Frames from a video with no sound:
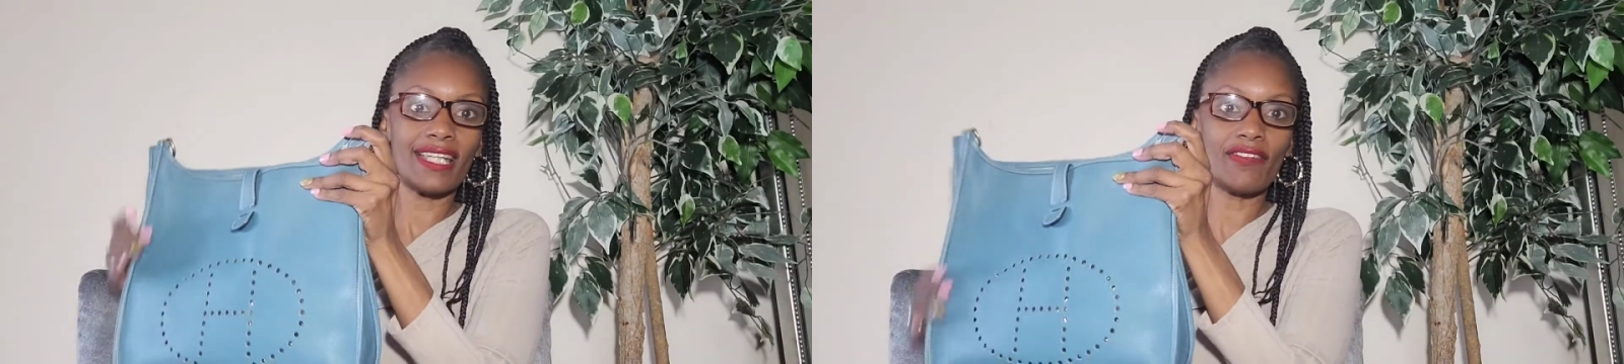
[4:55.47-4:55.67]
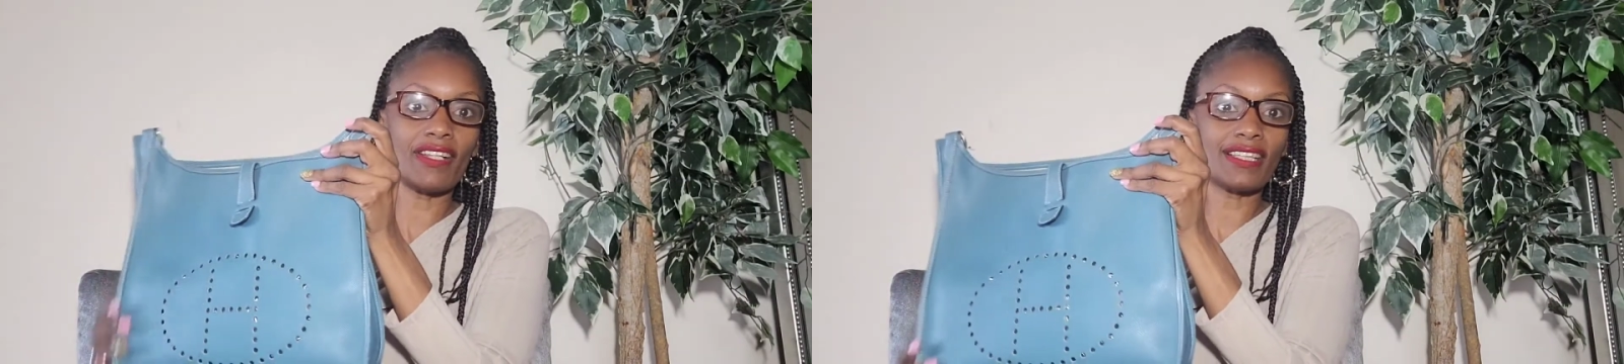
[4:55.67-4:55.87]

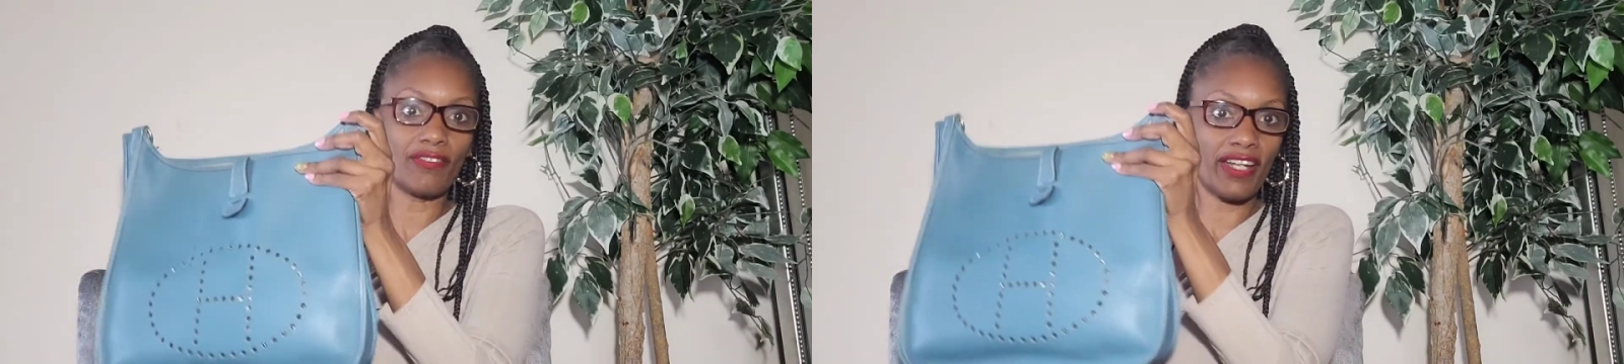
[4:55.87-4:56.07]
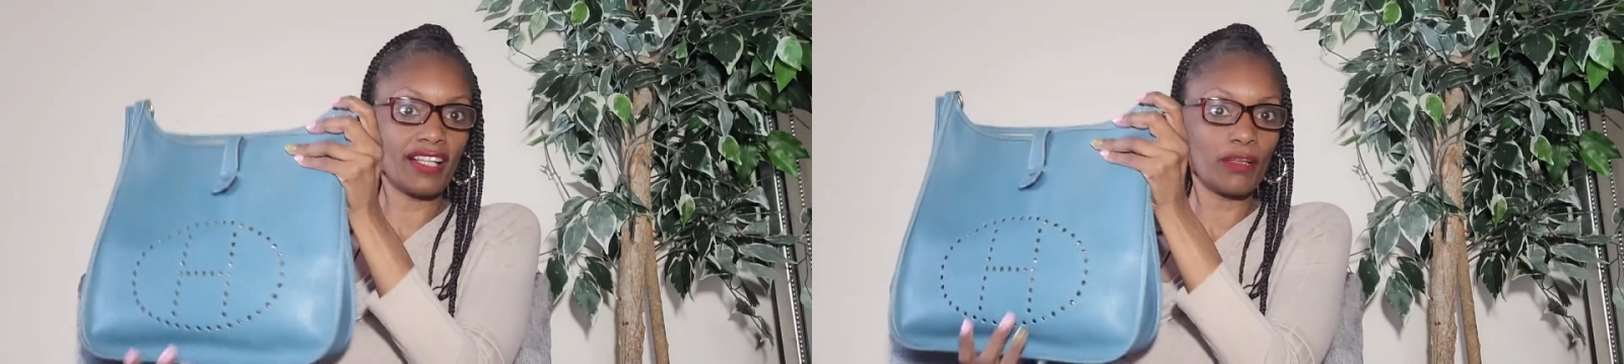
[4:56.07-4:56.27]
If it's
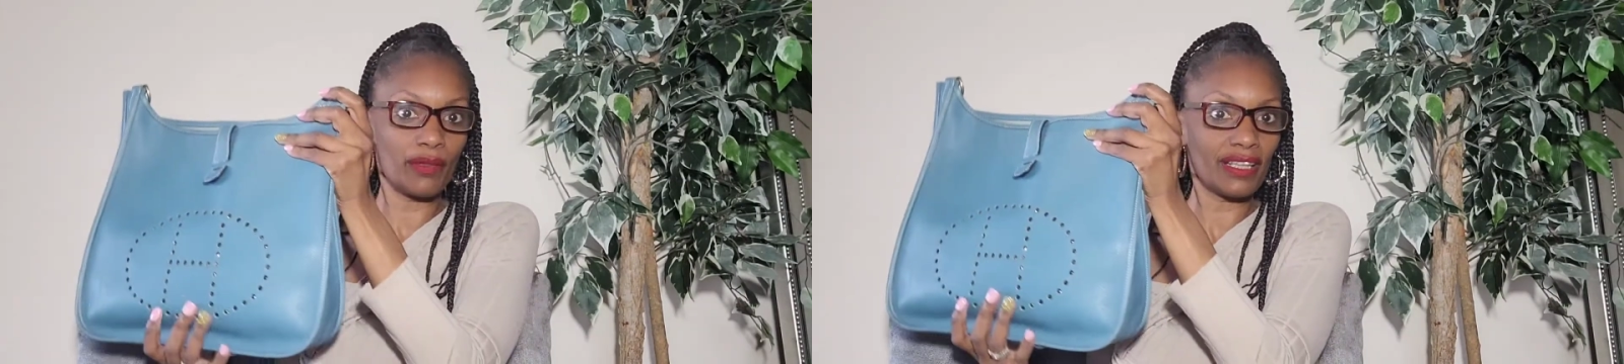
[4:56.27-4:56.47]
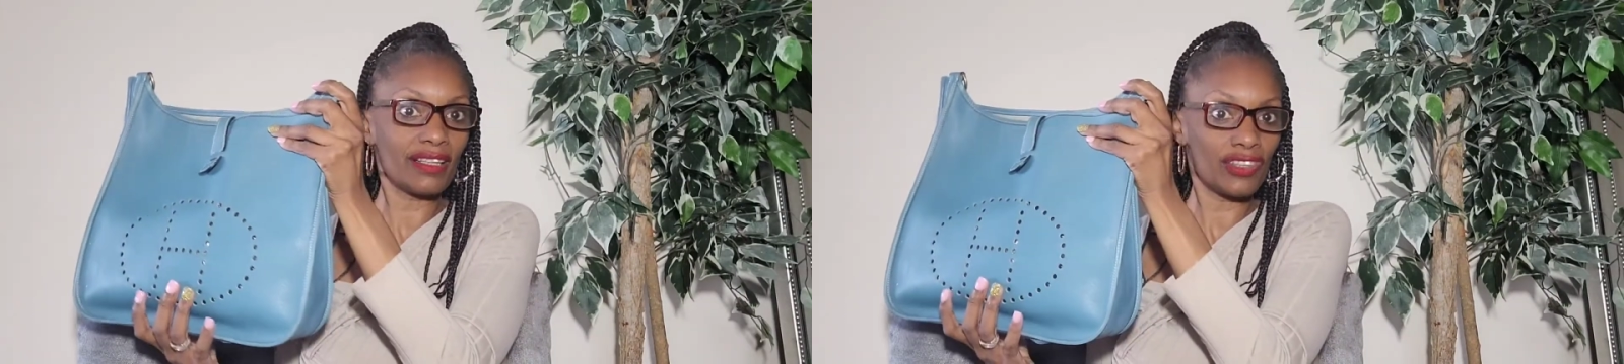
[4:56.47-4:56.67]

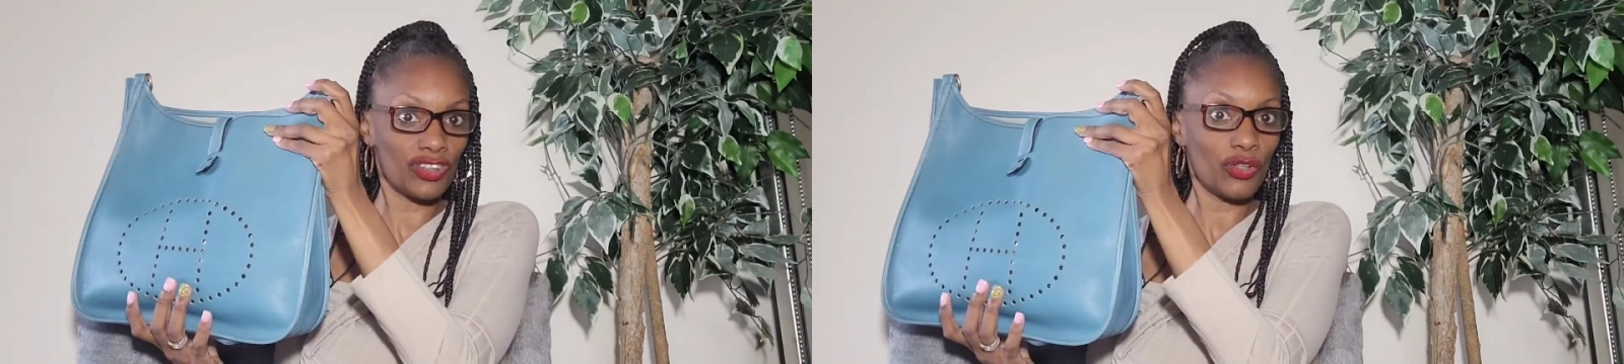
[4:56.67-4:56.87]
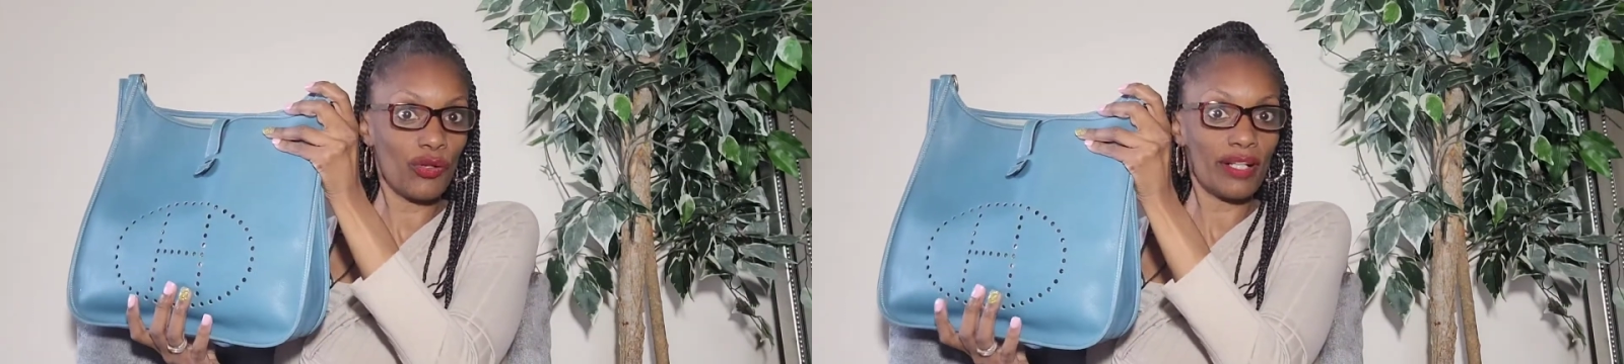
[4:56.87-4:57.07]
available in the
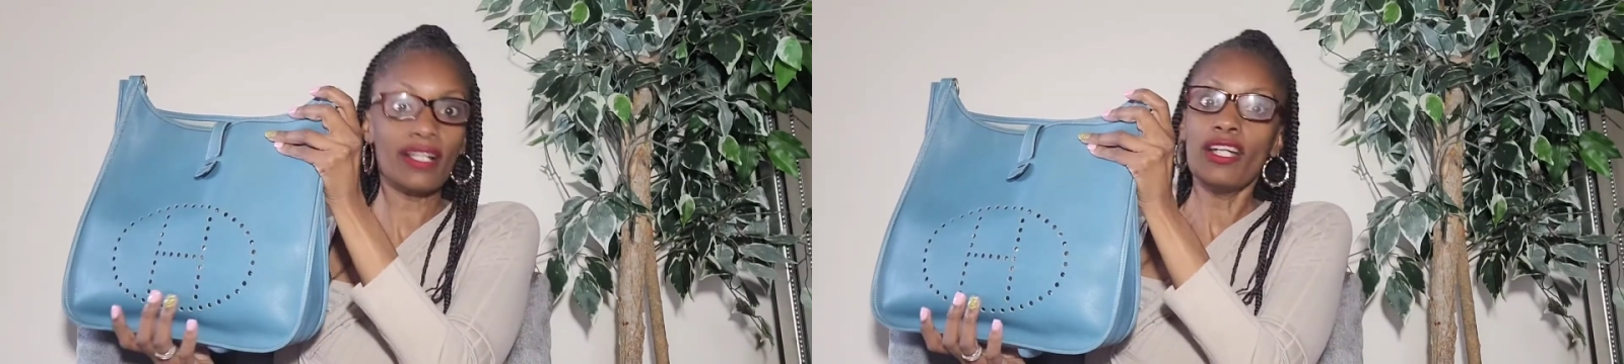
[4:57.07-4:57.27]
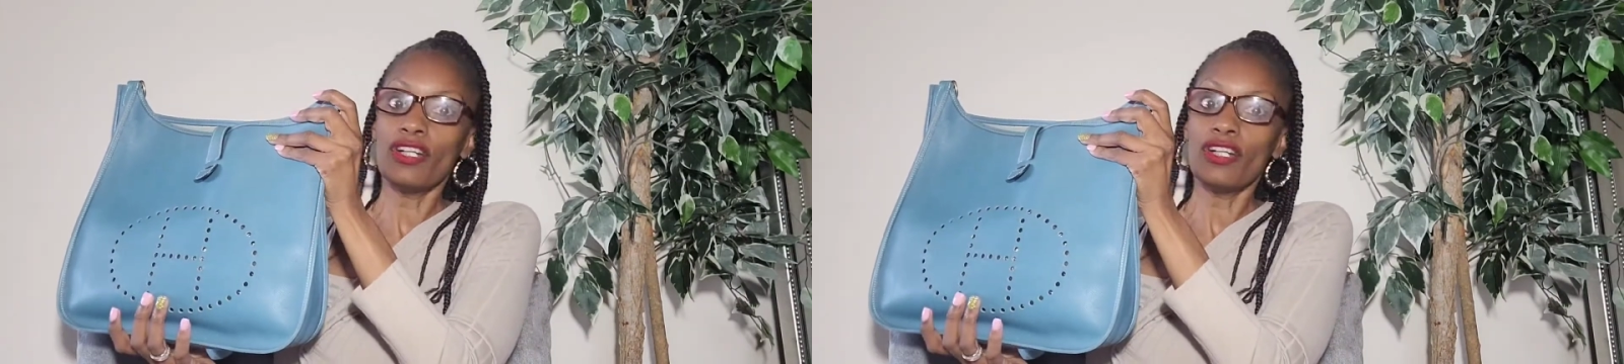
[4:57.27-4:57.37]
store,